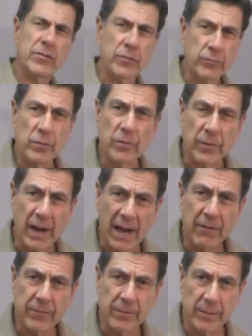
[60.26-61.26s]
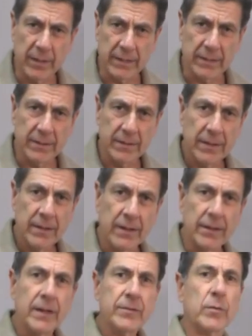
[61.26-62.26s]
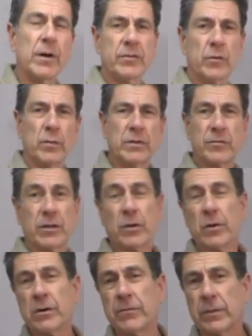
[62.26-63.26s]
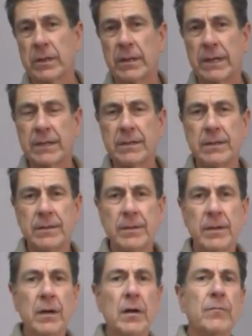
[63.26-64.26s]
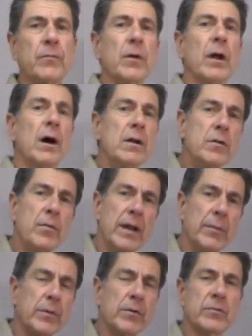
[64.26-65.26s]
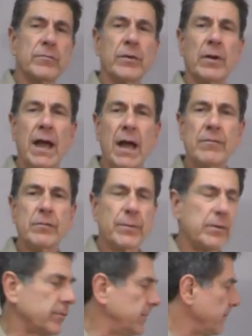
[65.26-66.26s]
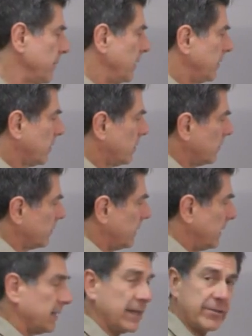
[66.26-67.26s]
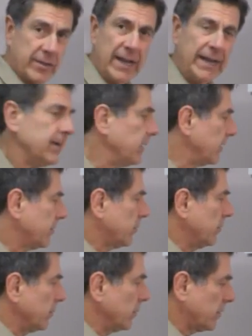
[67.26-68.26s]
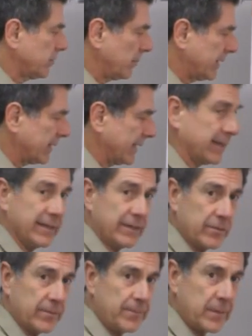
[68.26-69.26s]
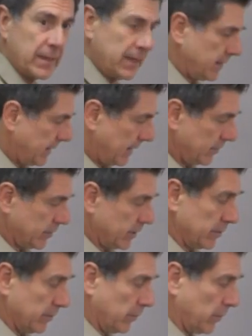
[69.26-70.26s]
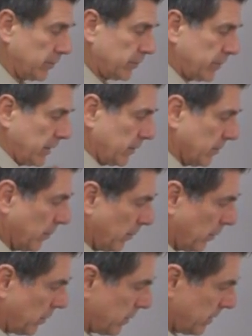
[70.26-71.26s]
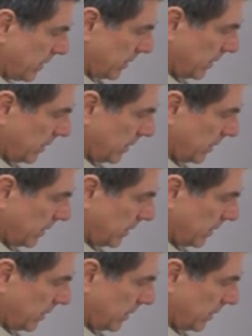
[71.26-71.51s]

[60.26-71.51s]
just true for everybody. The question is, what does the curve look like? For an untrained person, for your average person, the curve, let's assume, looks something like this. That is, the more